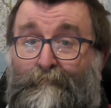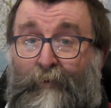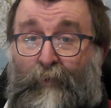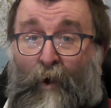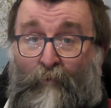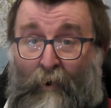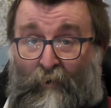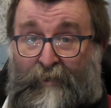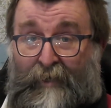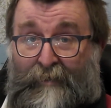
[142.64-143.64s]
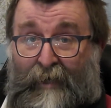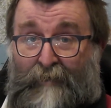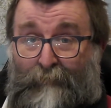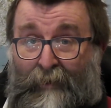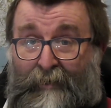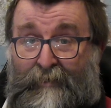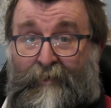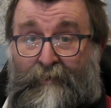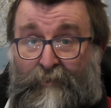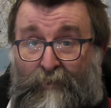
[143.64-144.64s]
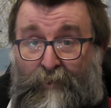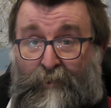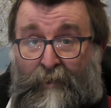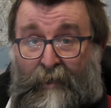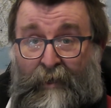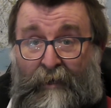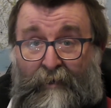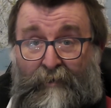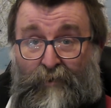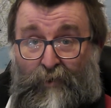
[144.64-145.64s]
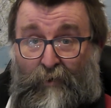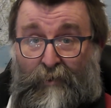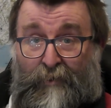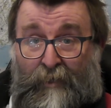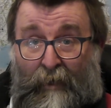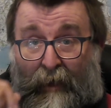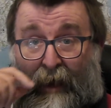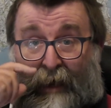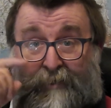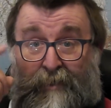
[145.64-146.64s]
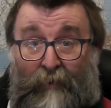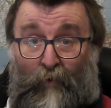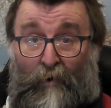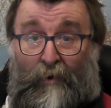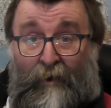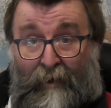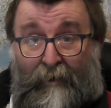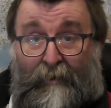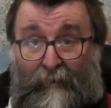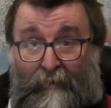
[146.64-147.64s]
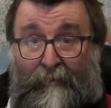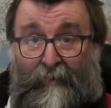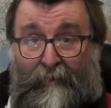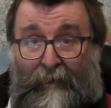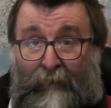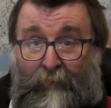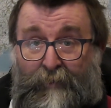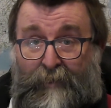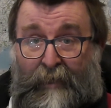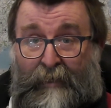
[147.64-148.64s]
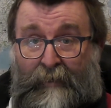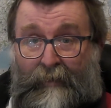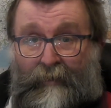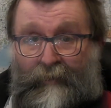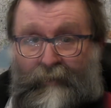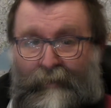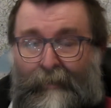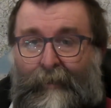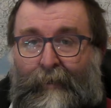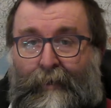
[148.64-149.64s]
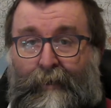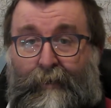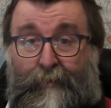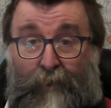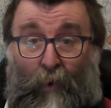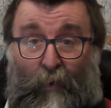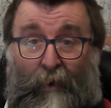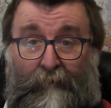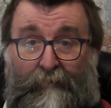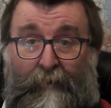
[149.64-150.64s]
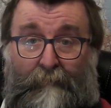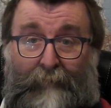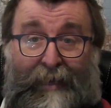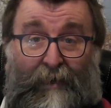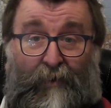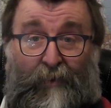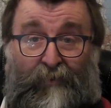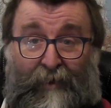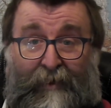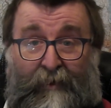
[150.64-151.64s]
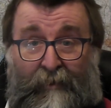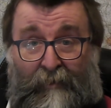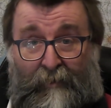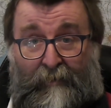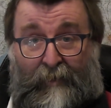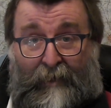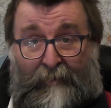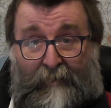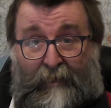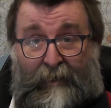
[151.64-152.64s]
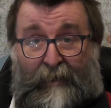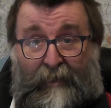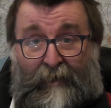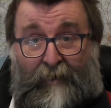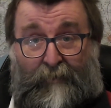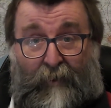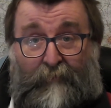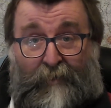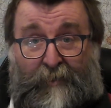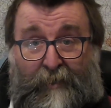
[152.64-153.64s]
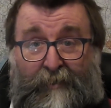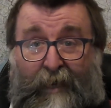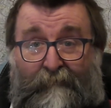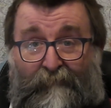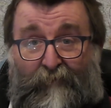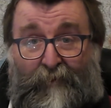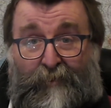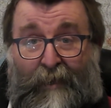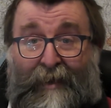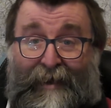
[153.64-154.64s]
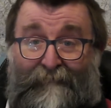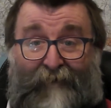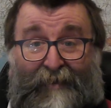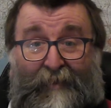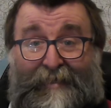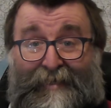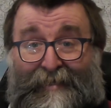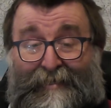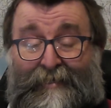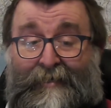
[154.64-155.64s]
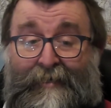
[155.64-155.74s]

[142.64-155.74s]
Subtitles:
but no malting takes place, just the sugars as they were in the seed. So, many are going to think that the grain whiskies came first. In fact, they didn't.